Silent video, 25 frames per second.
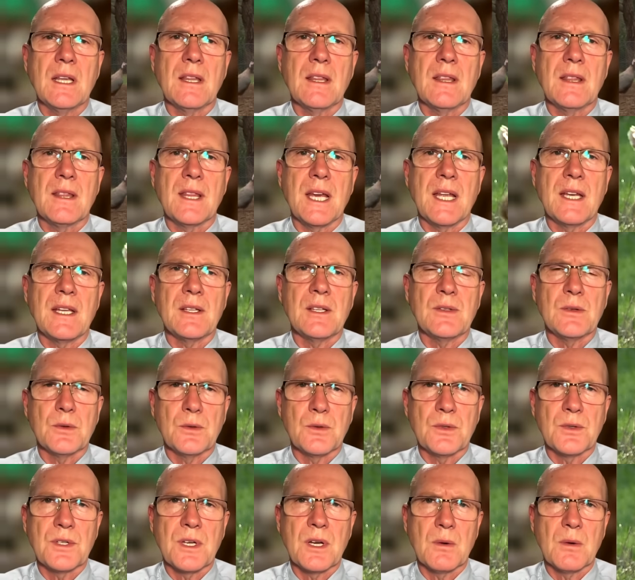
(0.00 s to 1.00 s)
That is
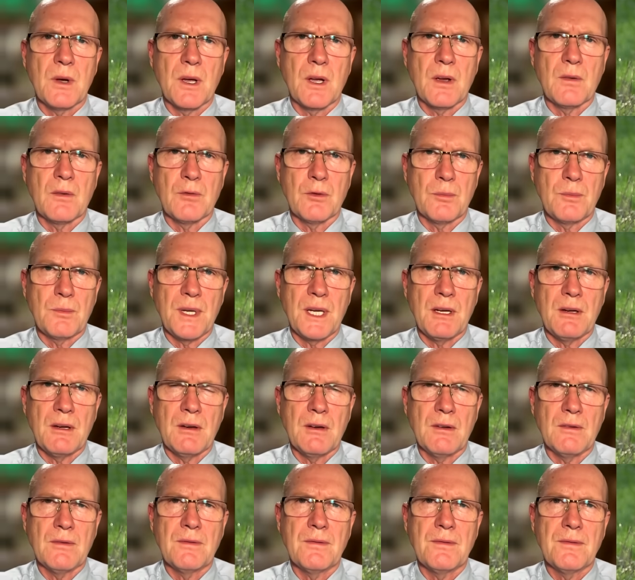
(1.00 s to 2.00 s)
also over a
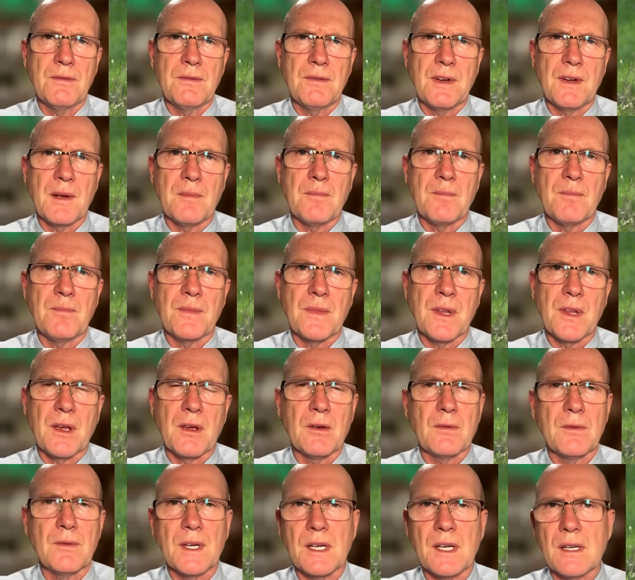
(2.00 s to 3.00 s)
period of um,
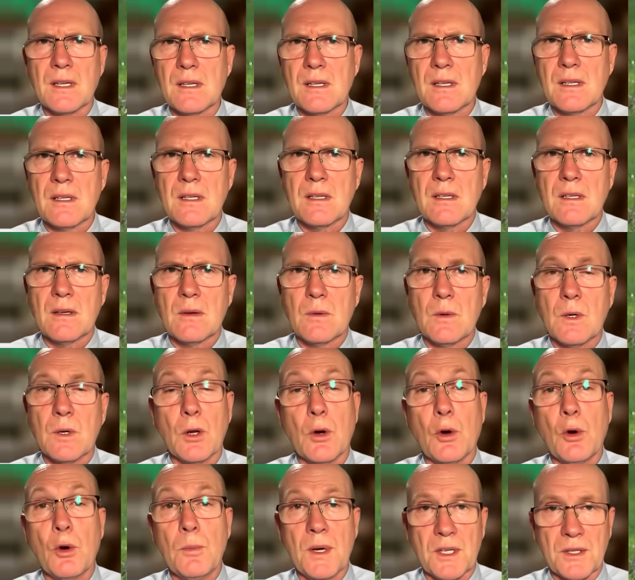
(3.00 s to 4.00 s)
over well,
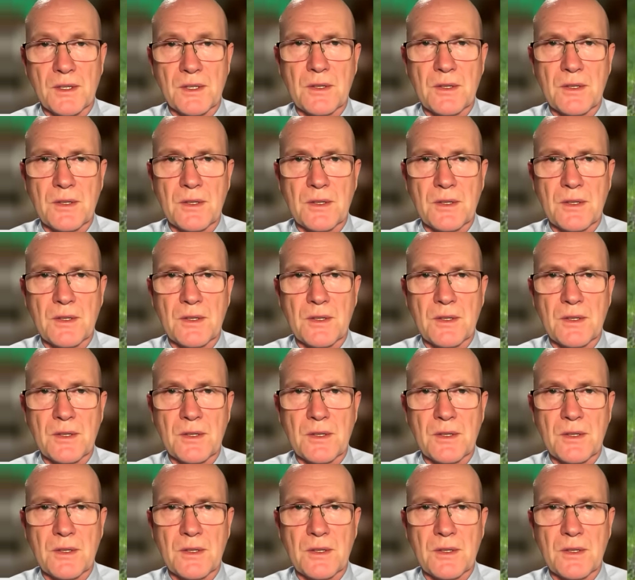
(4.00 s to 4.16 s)
almost